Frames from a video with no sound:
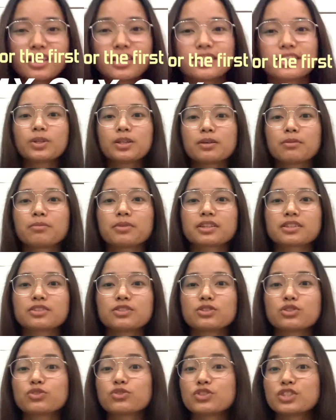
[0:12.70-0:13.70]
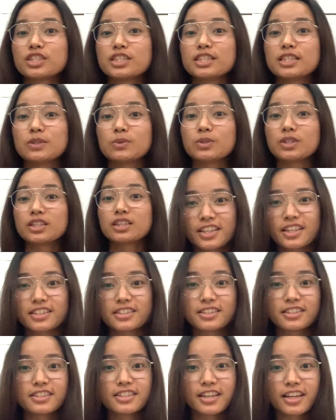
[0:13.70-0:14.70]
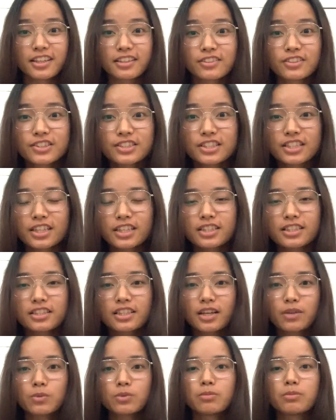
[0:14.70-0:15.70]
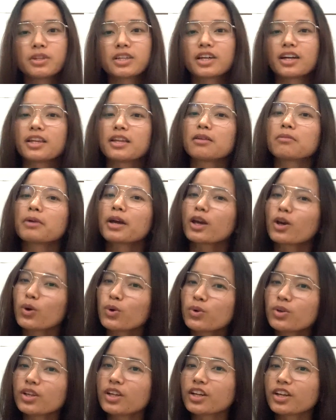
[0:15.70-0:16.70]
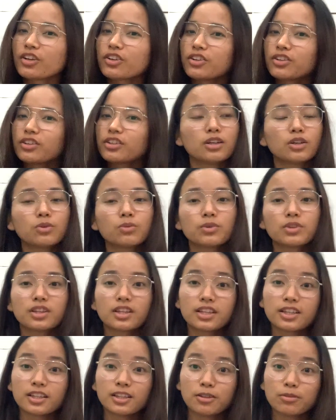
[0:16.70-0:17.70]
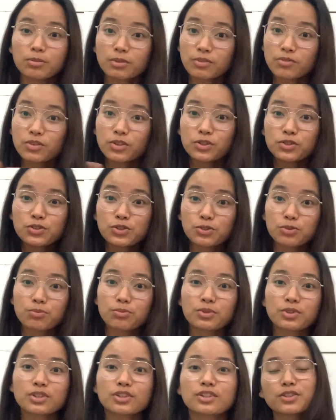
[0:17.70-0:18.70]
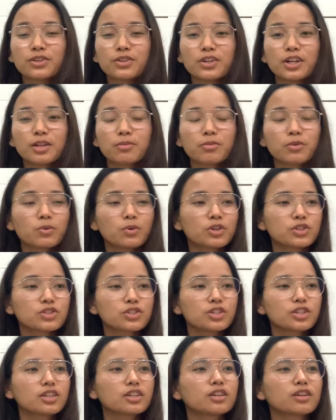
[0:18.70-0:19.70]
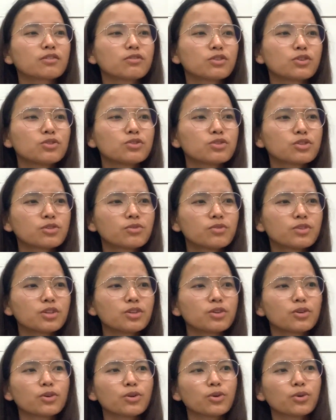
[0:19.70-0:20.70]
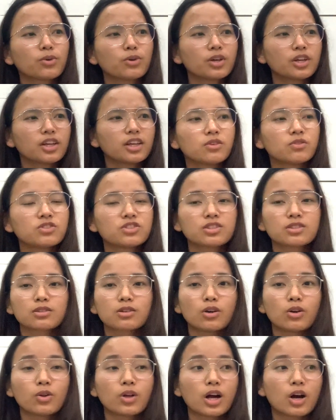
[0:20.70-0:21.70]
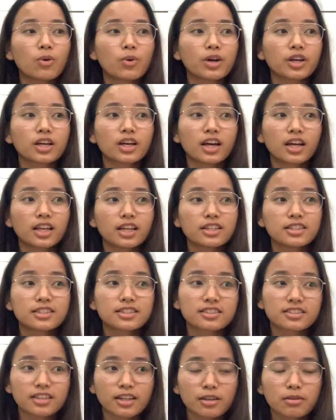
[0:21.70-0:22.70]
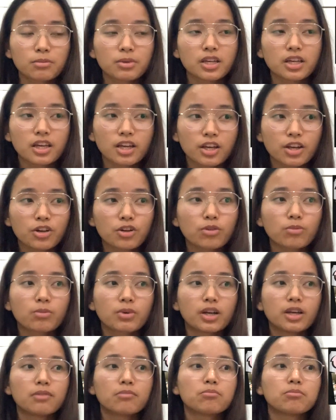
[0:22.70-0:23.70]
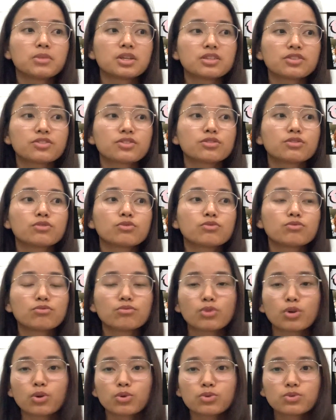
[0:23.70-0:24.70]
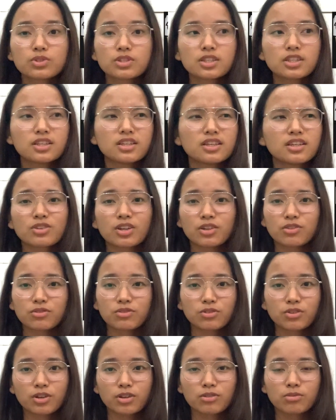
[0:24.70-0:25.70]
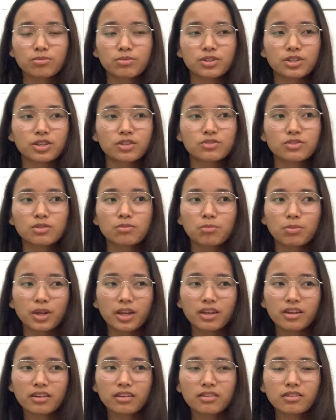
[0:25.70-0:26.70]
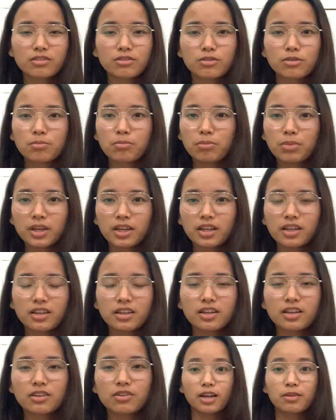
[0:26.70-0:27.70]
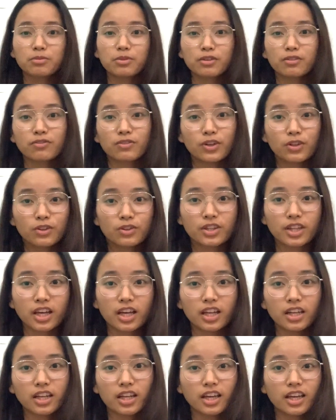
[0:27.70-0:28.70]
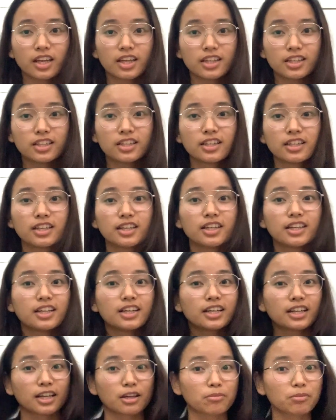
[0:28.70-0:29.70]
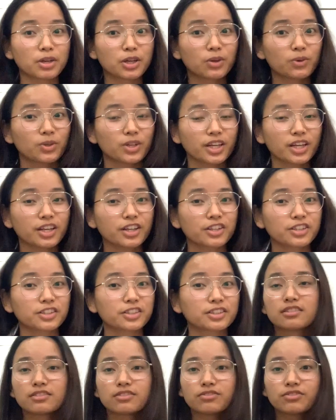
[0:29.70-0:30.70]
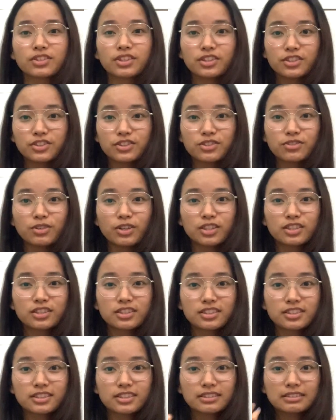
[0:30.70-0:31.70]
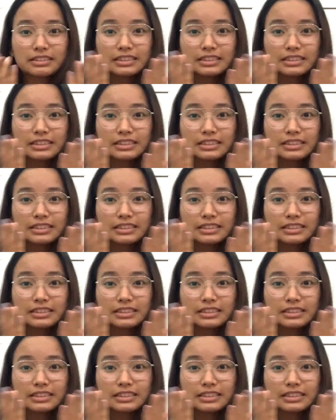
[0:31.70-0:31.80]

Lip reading: Welcome back to Msrosie TV. As the title states, I will be cutting my own hair with the help of YouTube. So I'll be watching a YouTube video which is called How I Cut and Style My Hair by Msrosie. I don't know how to pronounce it, Bea or Bay, and I'm gonna follow that and cut my own hair. Fingers crossed.